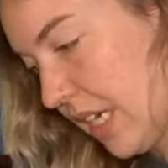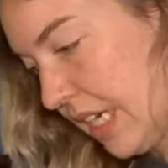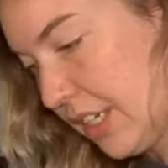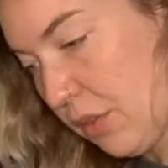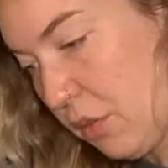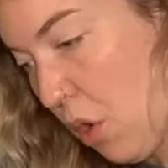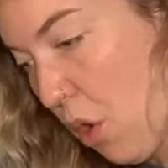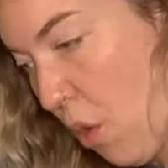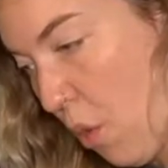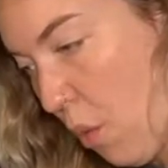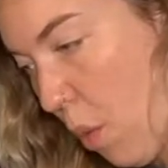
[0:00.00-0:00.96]
I don't
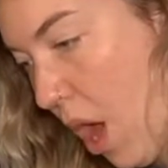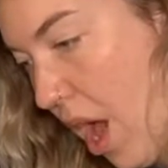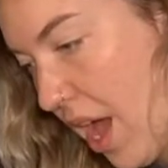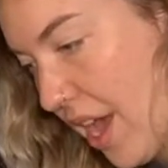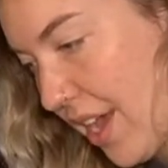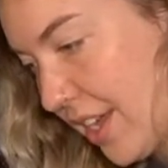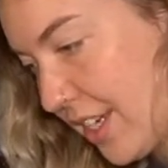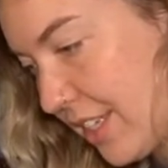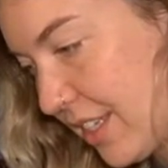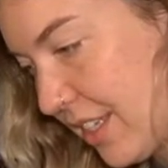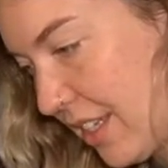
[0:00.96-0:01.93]
know why I
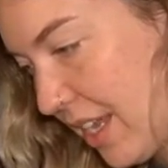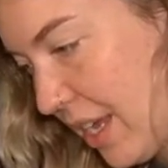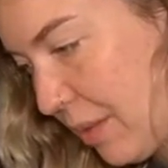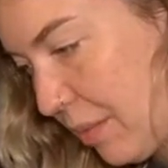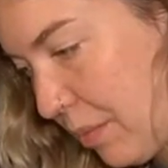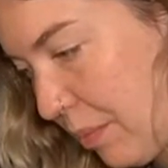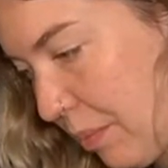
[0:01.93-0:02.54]
just did that.